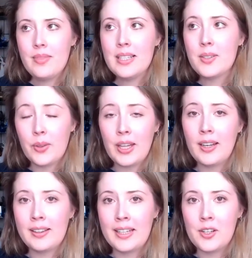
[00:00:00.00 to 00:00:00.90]
So then
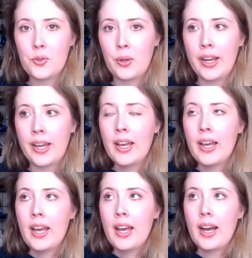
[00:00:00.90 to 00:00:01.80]
I let it dry.
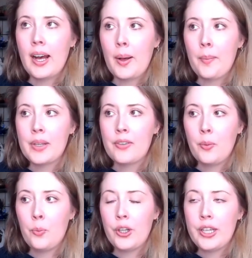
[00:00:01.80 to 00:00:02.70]
If
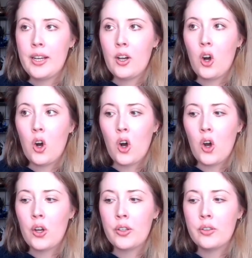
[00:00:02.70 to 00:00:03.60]
I'm working
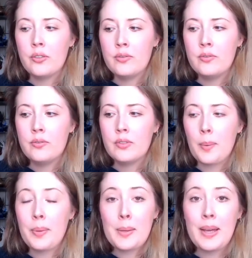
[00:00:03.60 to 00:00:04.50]
on
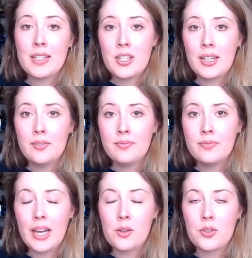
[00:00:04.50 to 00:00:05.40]
a big painting,
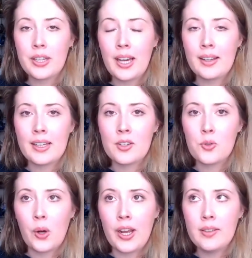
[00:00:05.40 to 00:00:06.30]
I let it
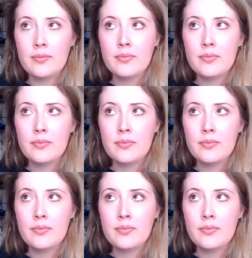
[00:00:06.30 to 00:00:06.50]
dry.